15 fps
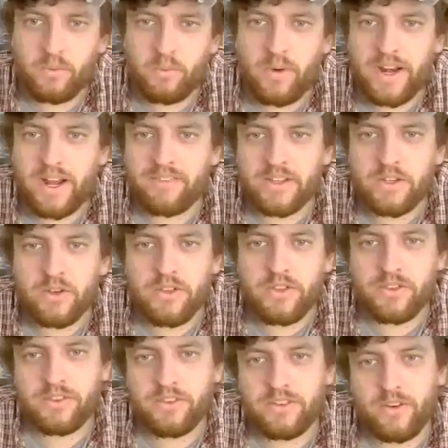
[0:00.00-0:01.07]
White Abbey
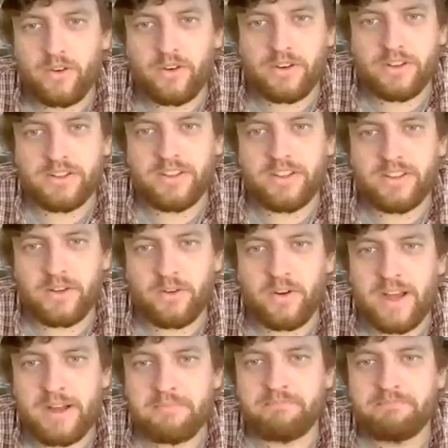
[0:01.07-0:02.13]
Youth on the
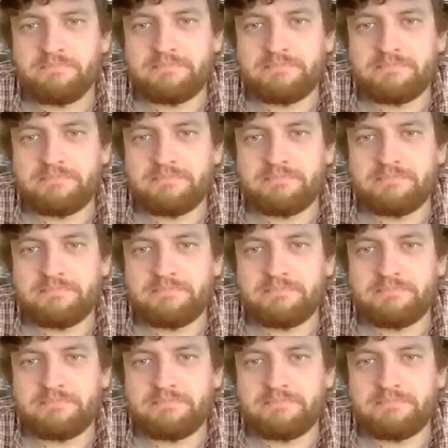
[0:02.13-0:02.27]
gram.